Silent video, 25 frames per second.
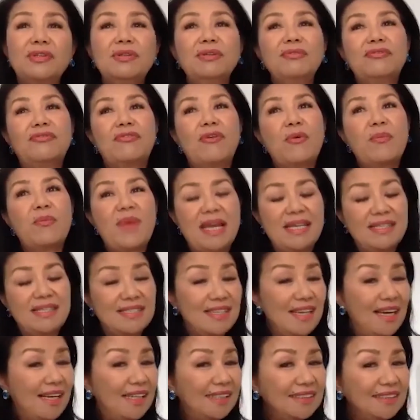for my
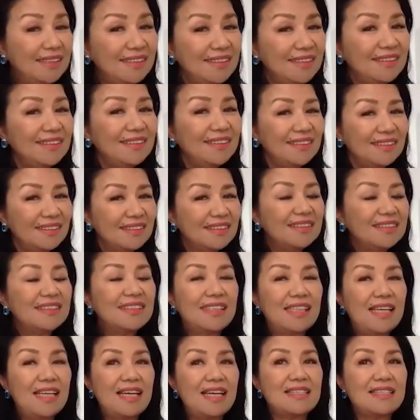son.
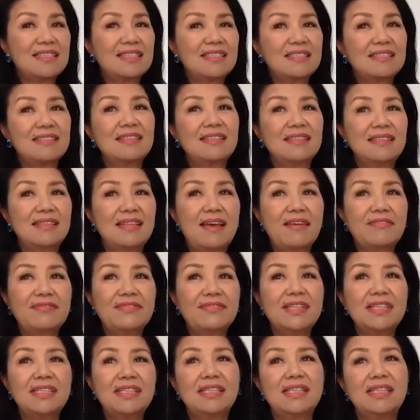That's
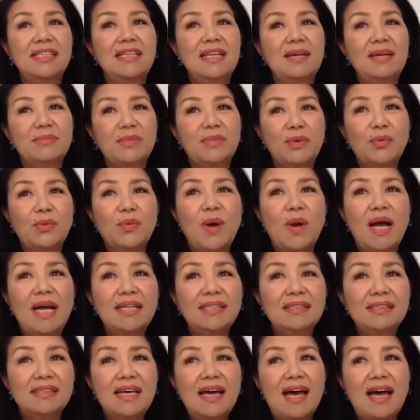definitely number
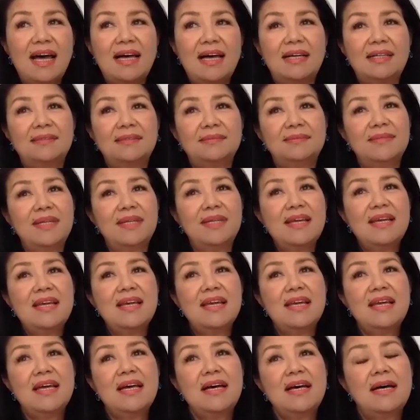one. Um,
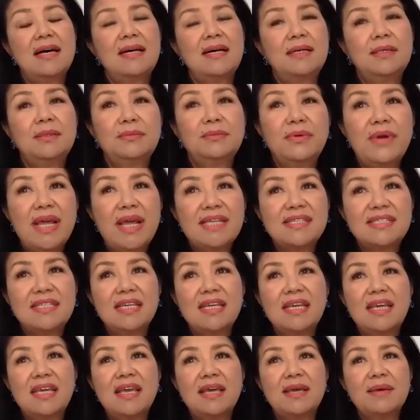uh,
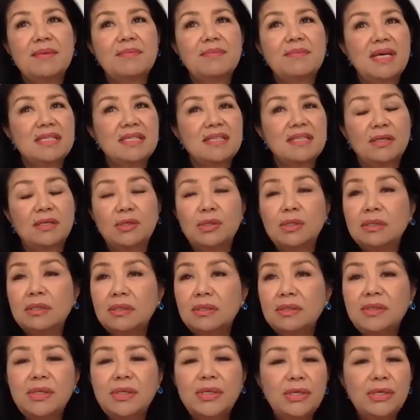raising him as a
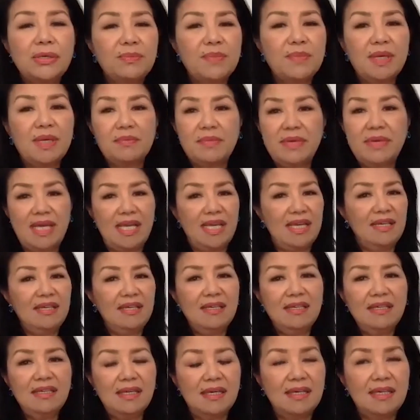good human
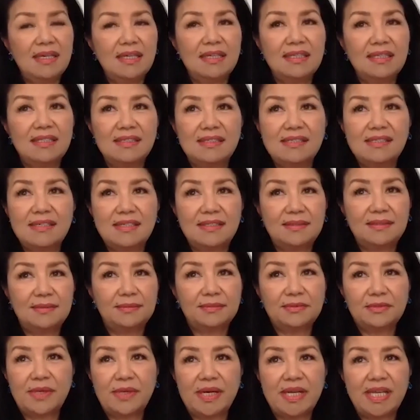being and um,
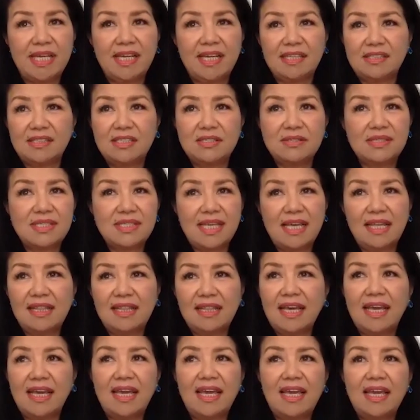working at
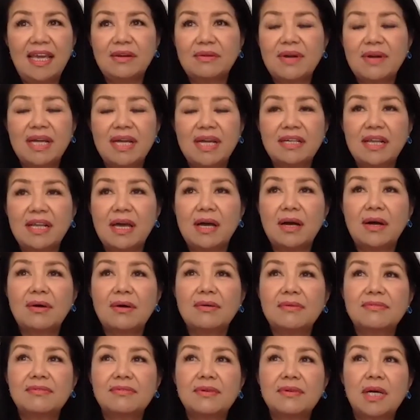UCLA right
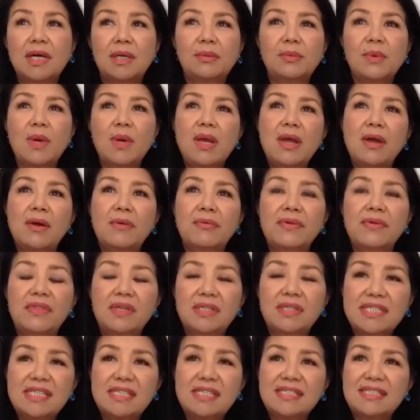now uh, with
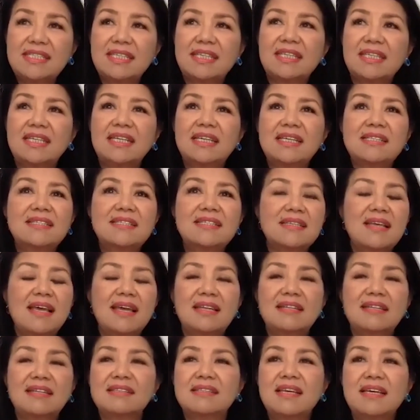autistic kids.
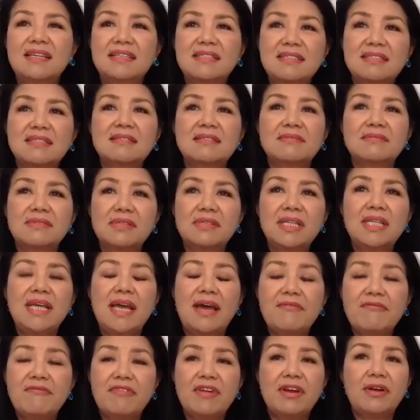And that's really,
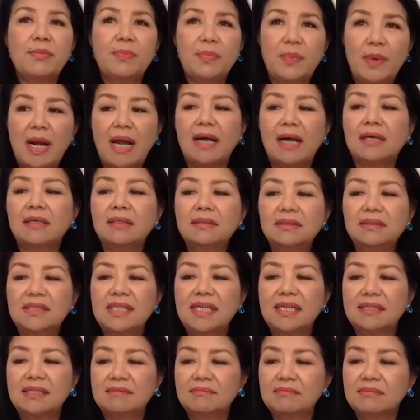I'm very proud
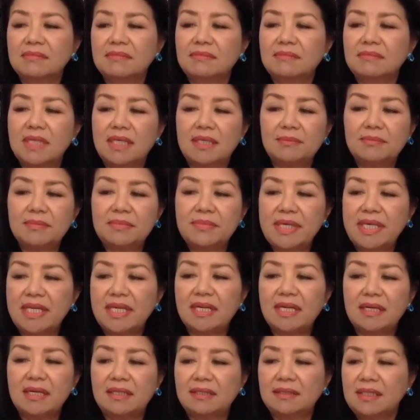and um,
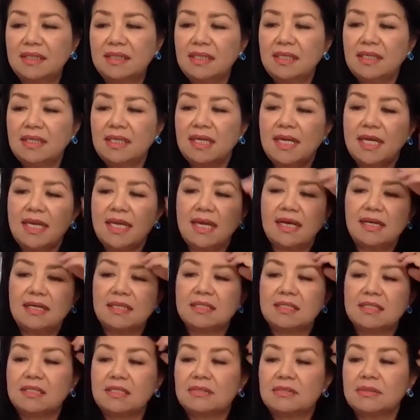being a, a
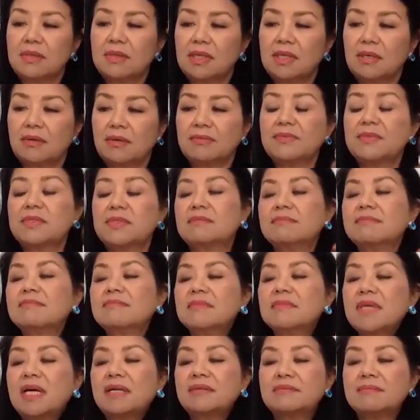stu- uh,
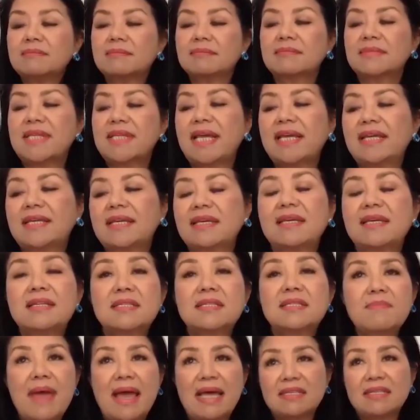taking
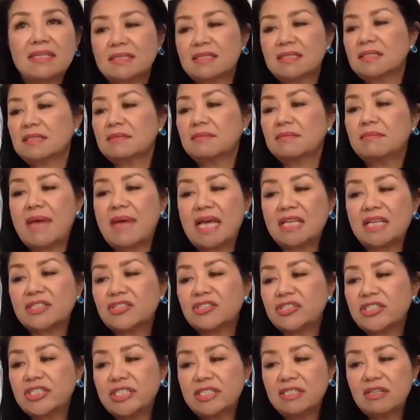his mas-
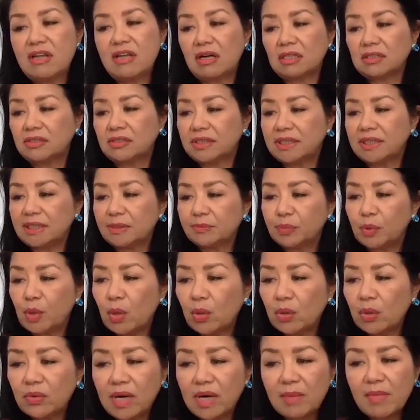master's and doctorate
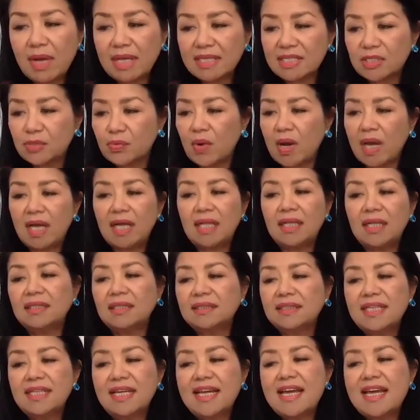program as
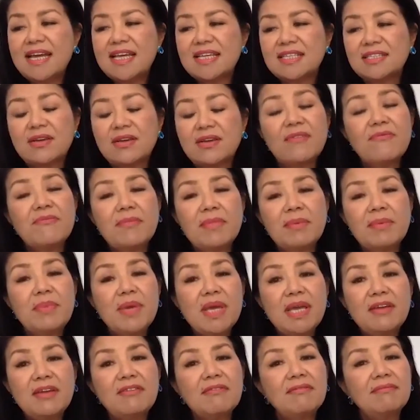well. So I'm
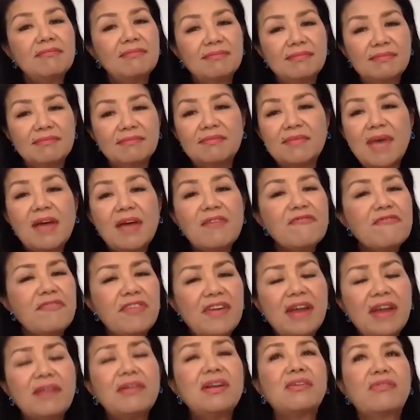being, I'm
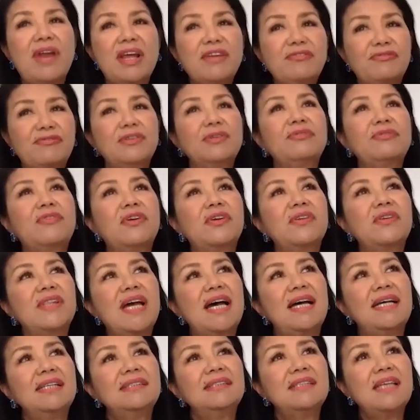very grateful for
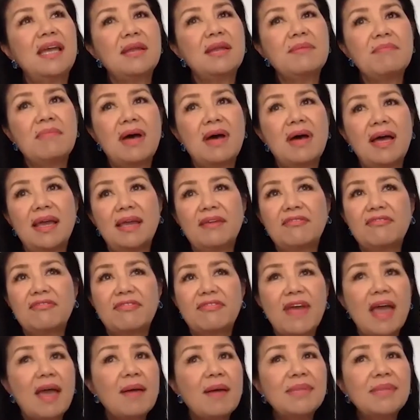that and my
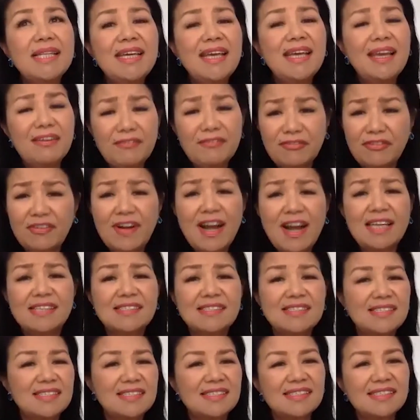family and
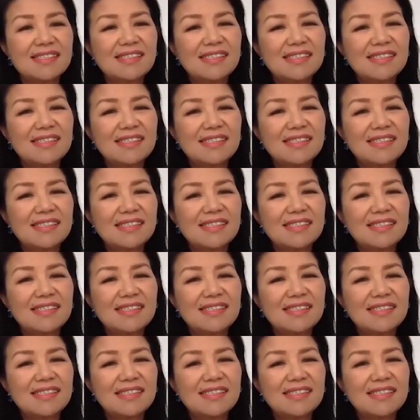friends.